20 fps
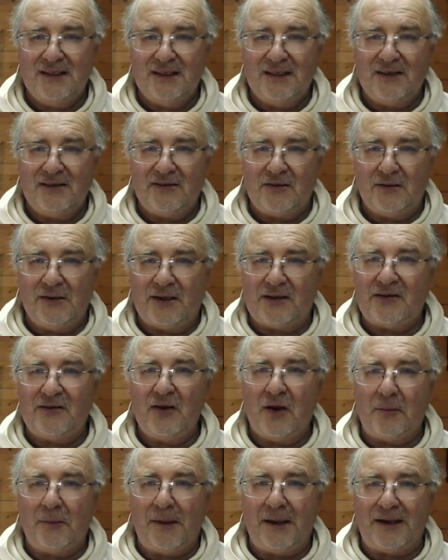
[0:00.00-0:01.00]
So let us
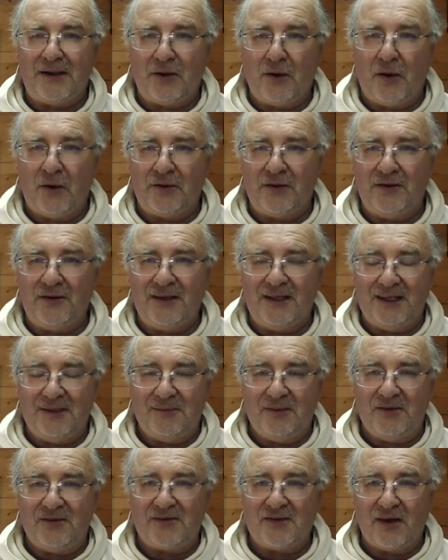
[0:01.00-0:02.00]
not make God in the
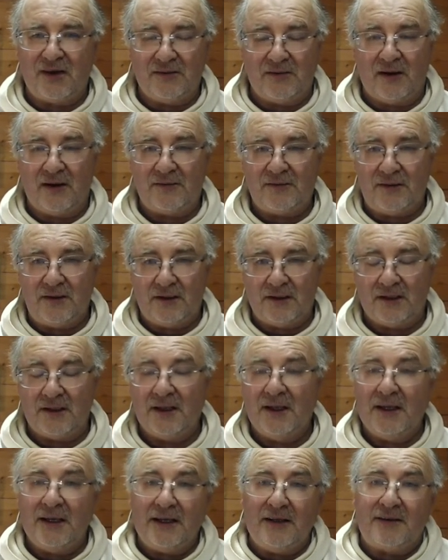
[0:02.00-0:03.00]
image of our fear.
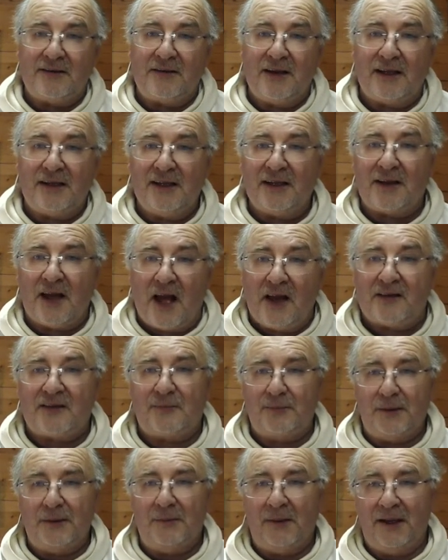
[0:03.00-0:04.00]
Instead, let us
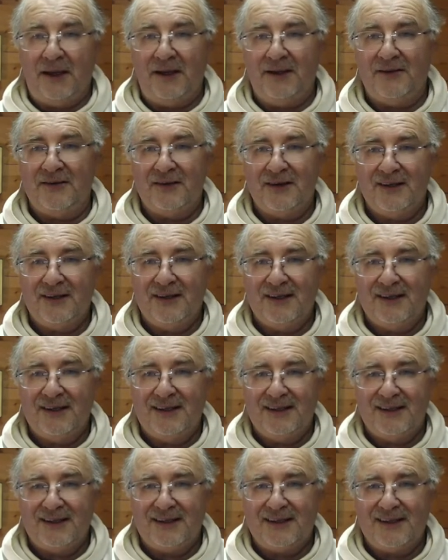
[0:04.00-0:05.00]
be made
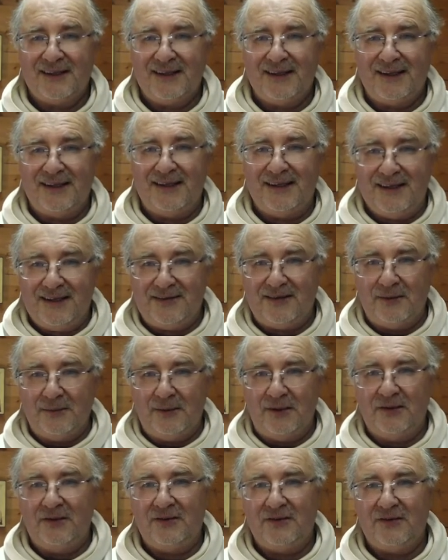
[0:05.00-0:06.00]
in his
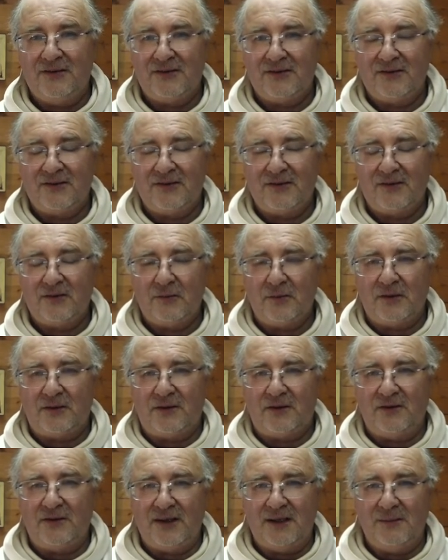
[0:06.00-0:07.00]
image, which
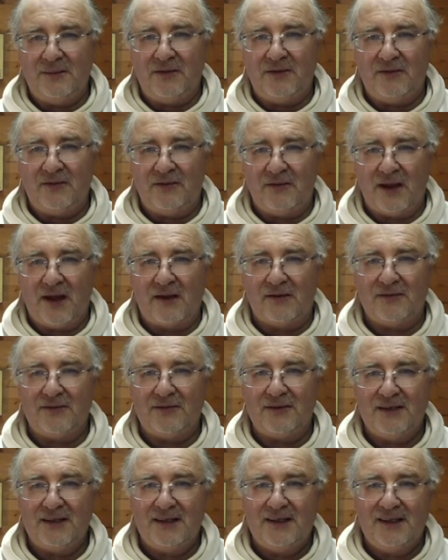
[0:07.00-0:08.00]
is the image of love
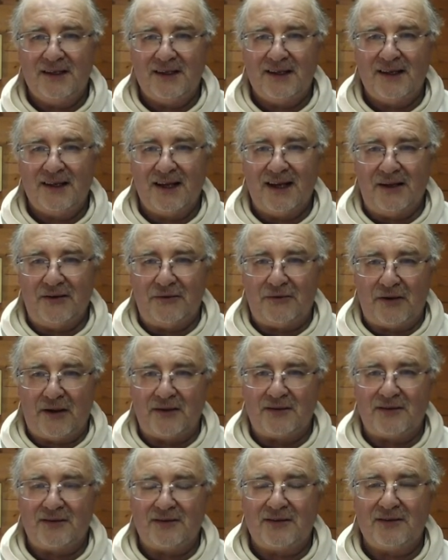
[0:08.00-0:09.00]
and
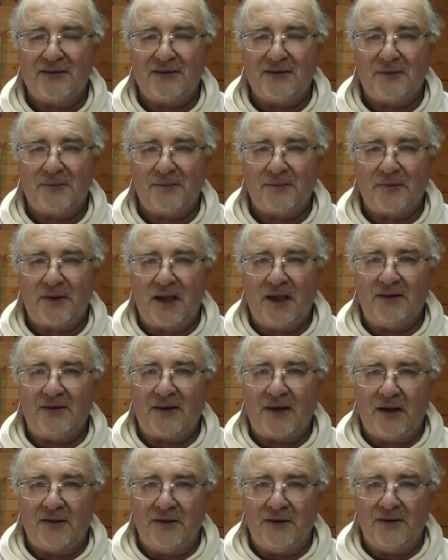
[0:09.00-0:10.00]
trust and
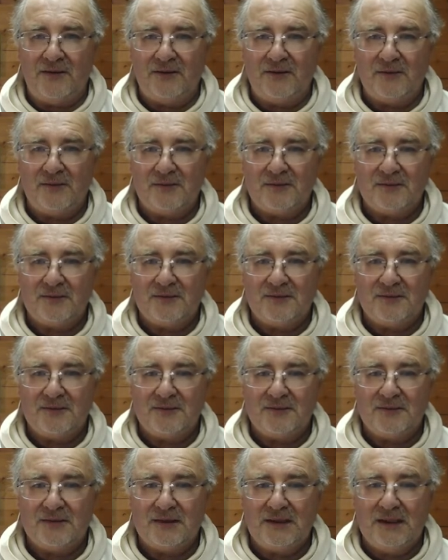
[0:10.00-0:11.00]
courage.
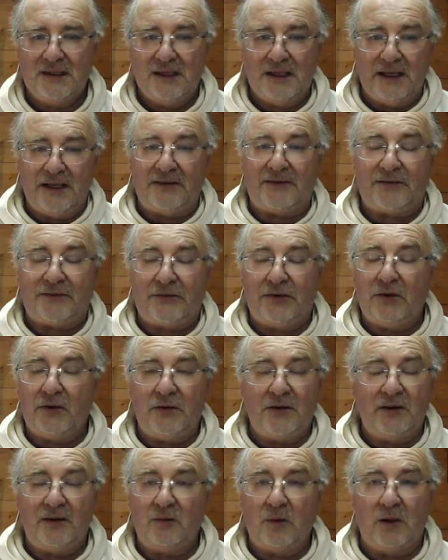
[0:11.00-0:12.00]
It's true
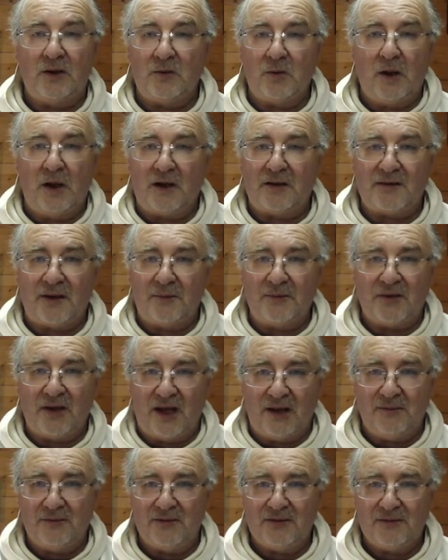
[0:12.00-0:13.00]
things won't work
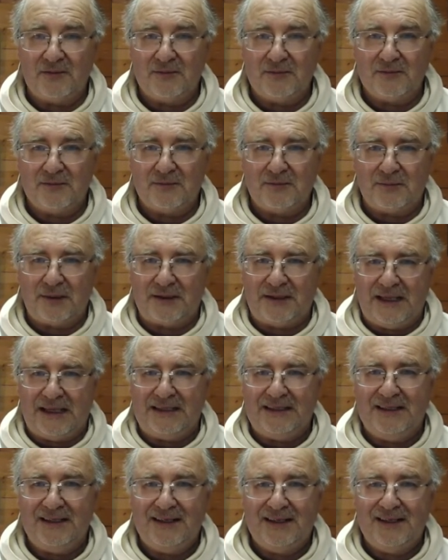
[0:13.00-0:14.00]
sometimes, but
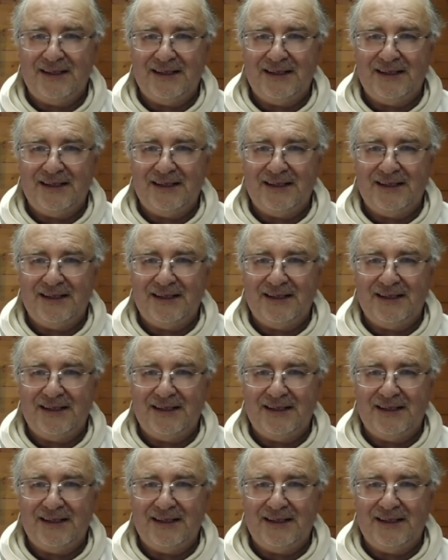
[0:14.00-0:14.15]
then